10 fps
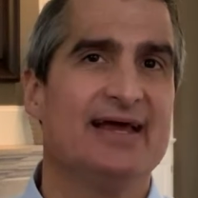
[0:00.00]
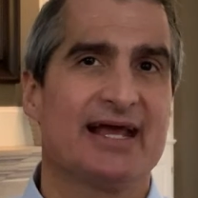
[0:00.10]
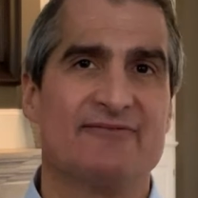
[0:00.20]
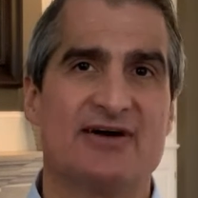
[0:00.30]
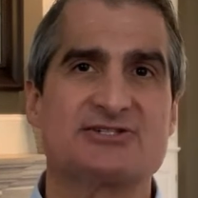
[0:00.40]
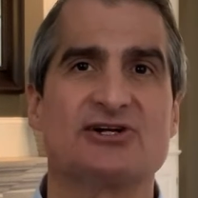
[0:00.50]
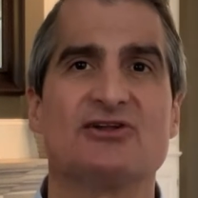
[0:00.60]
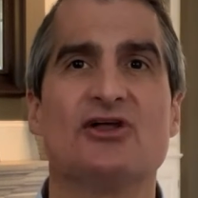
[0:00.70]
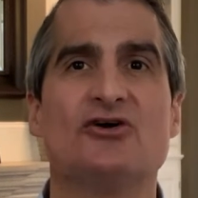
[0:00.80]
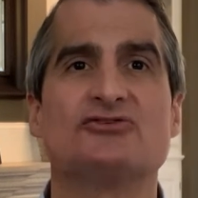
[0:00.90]
Conventional
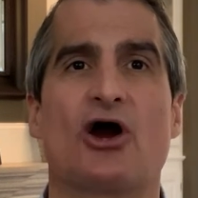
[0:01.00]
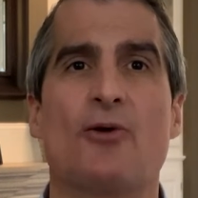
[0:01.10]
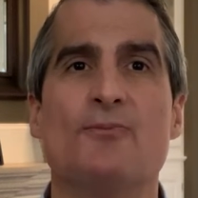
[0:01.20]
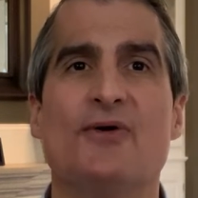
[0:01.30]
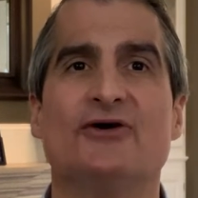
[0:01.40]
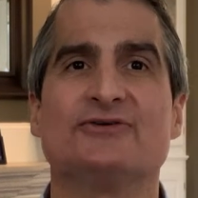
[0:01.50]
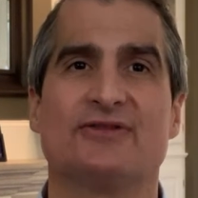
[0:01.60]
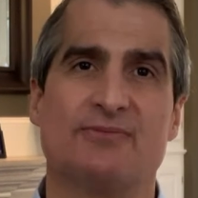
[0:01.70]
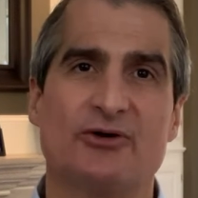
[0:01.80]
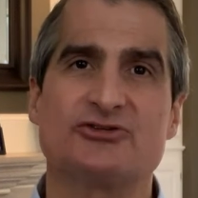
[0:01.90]
loans are
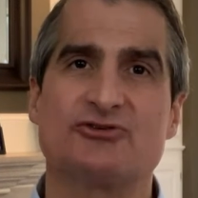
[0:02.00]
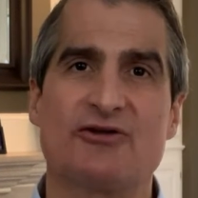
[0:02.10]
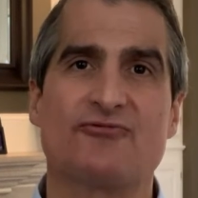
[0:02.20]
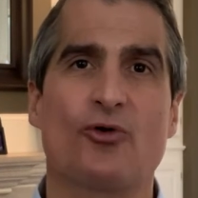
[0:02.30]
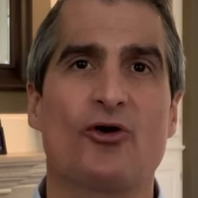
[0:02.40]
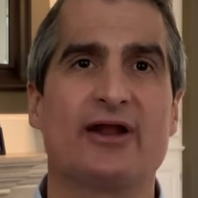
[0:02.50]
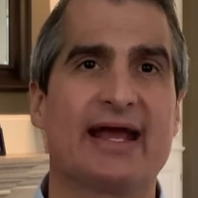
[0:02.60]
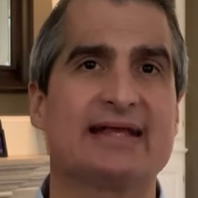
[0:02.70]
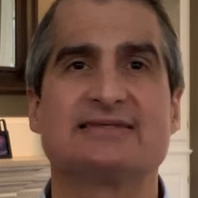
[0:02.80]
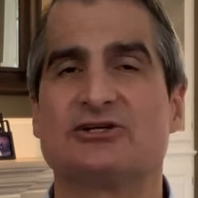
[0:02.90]
the most straightforward and
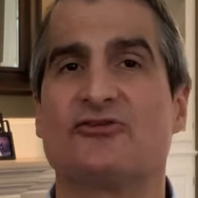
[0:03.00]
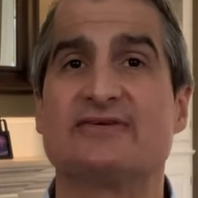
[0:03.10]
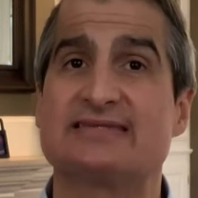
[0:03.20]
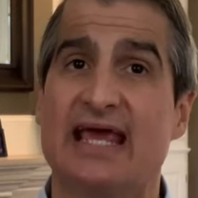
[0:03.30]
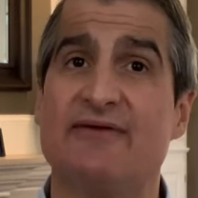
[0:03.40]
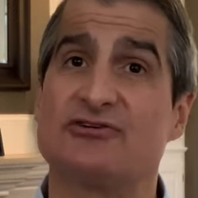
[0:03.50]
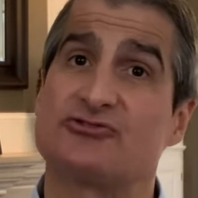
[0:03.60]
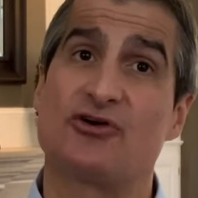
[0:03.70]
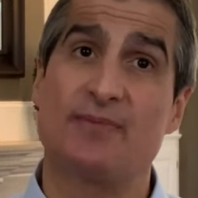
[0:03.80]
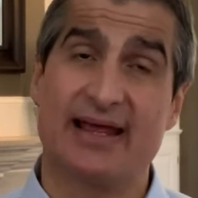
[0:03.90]
considered the safest
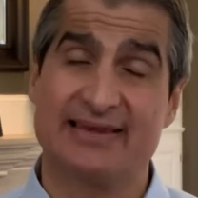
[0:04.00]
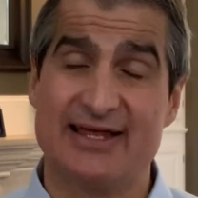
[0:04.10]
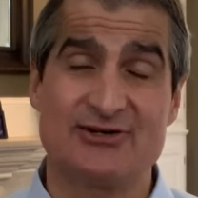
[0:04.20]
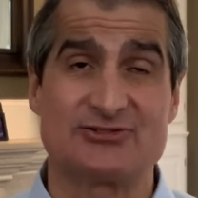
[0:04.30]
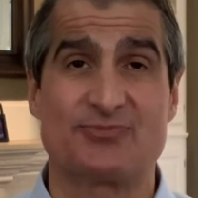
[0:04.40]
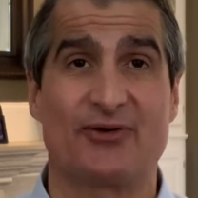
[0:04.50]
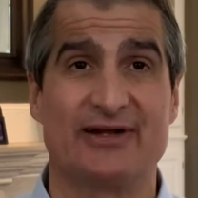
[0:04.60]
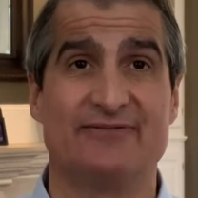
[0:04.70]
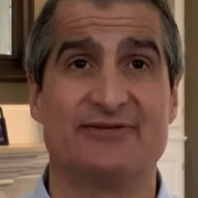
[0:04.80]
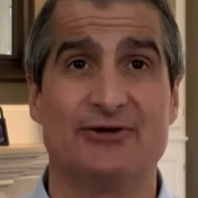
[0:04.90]
from a lender's point
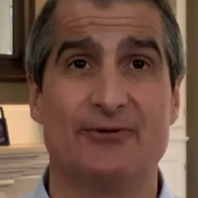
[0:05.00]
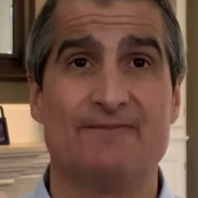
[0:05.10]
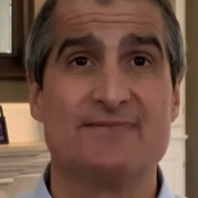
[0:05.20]
of view.